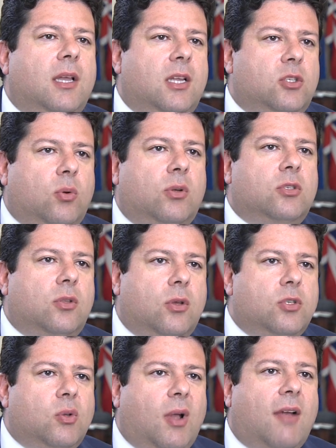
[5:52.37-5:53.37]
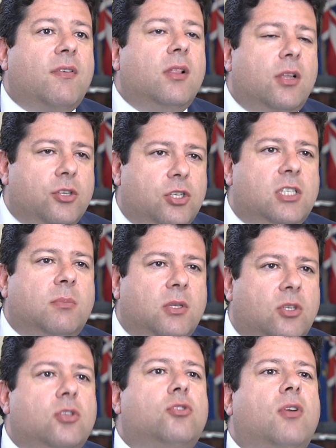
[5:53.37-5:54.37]
in talking to those who have a
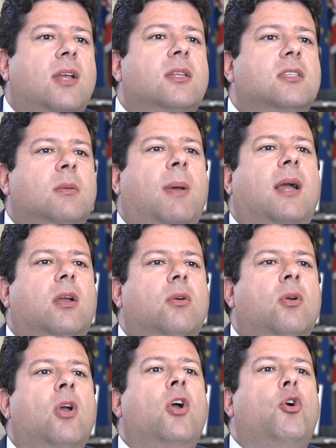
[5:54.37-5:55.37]
legitimate trade in tobacco,